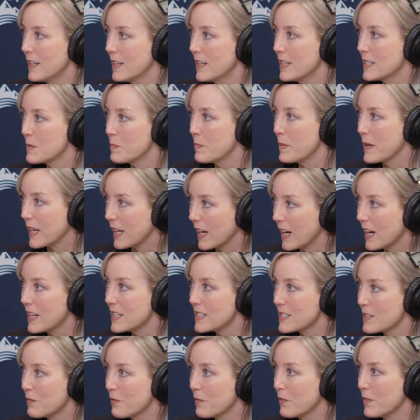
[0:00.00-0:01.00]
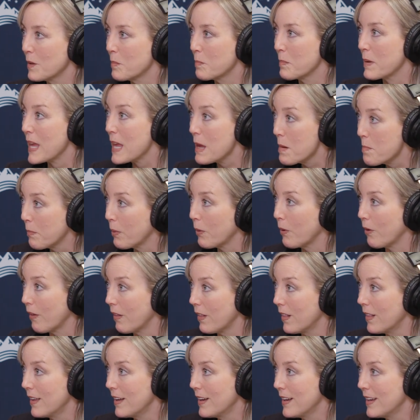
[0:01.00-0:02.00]
It's because of the
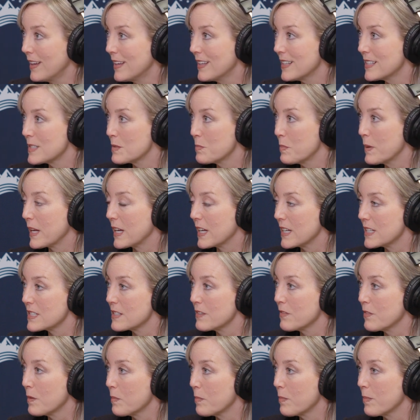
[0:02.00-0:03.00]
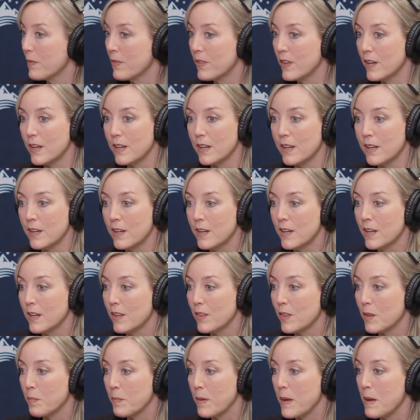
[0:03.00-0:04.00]
people. It's because of the
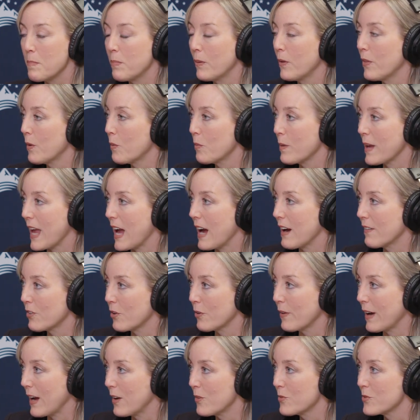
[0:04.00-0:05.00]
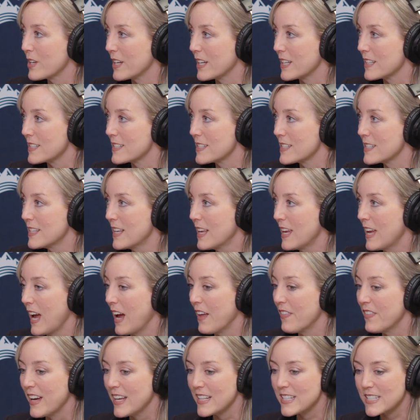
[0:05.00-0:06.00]
people that we have around us.
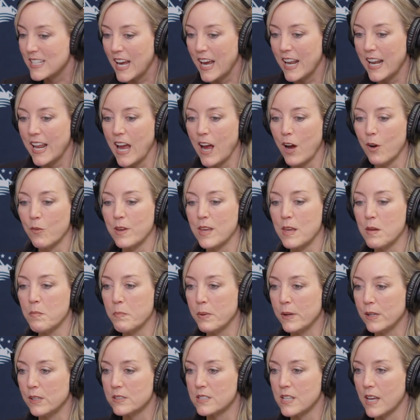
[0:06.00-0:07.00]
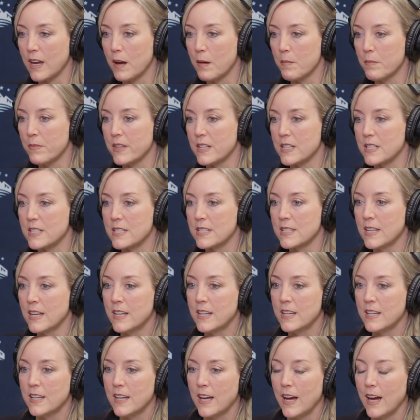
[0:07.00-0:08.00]
And that's kind of how he built up this
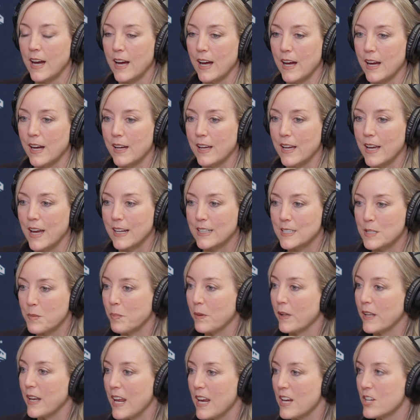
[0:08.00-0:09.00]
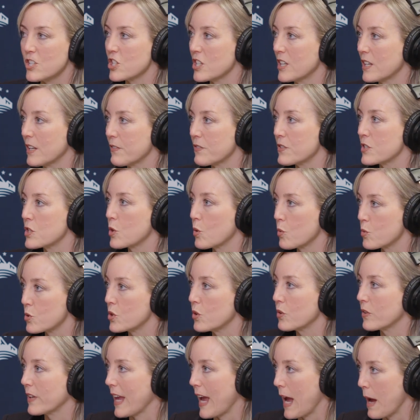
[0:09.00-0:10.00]
explanation of
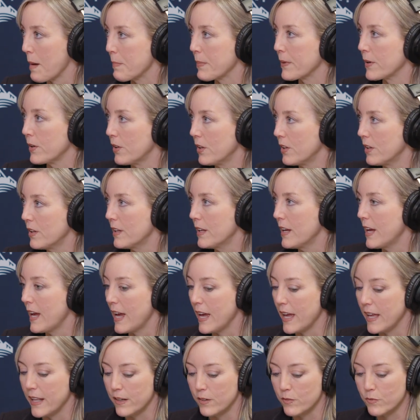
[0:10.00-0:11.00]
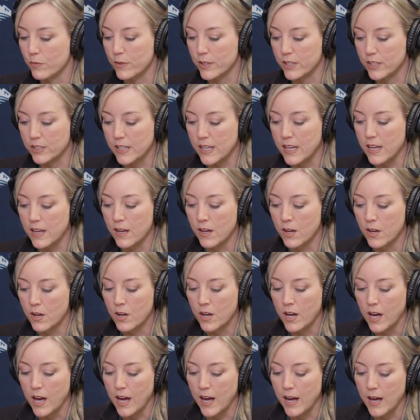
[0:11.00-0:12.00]
social capital and really,
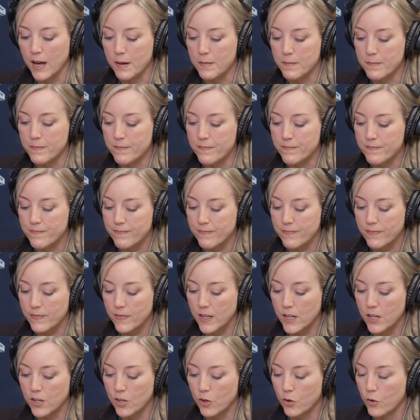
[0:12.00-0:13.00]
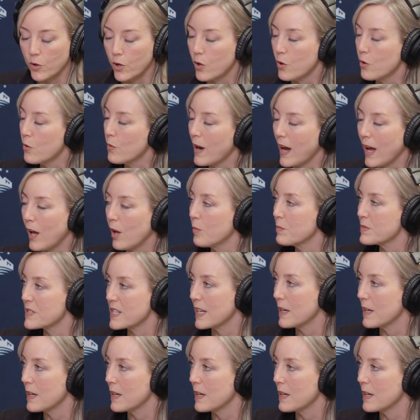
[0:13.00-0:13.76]
who helped